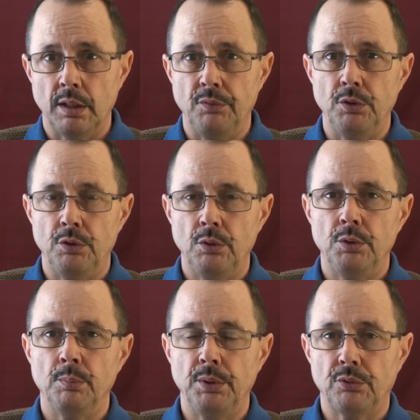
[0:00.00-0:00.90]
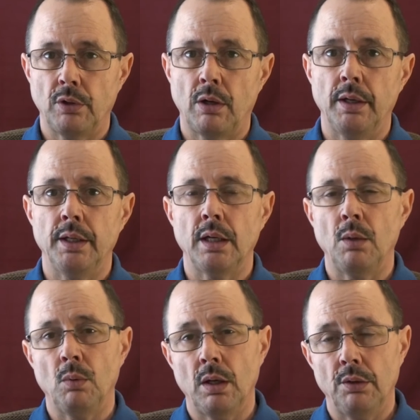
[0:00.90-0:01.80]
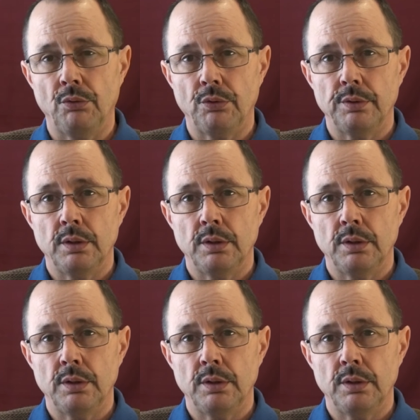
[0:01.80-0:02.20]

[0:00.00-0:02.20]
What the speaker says: If you do, you'll be sorry, and I was.